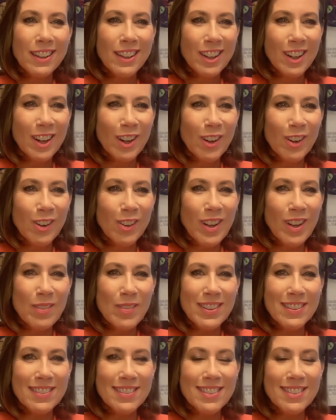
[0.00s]
You know, I
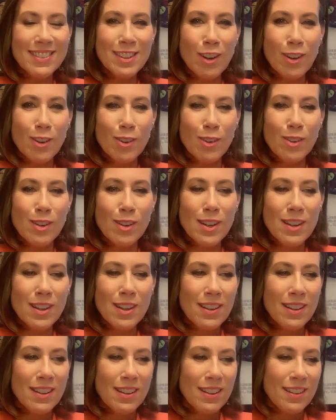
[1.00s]
mean, so
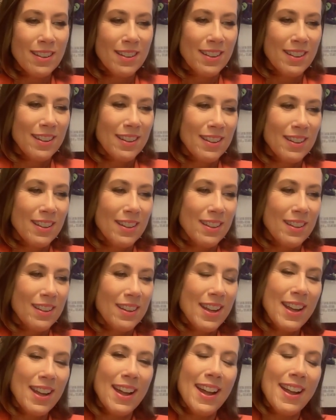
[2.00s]

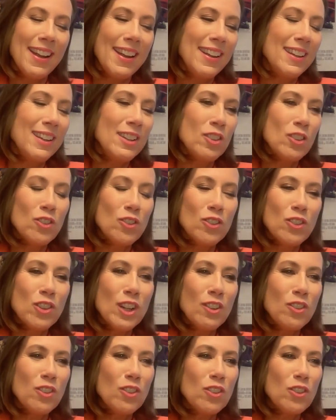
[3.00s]
it's
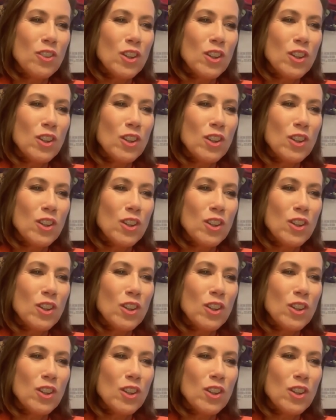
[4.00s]
it,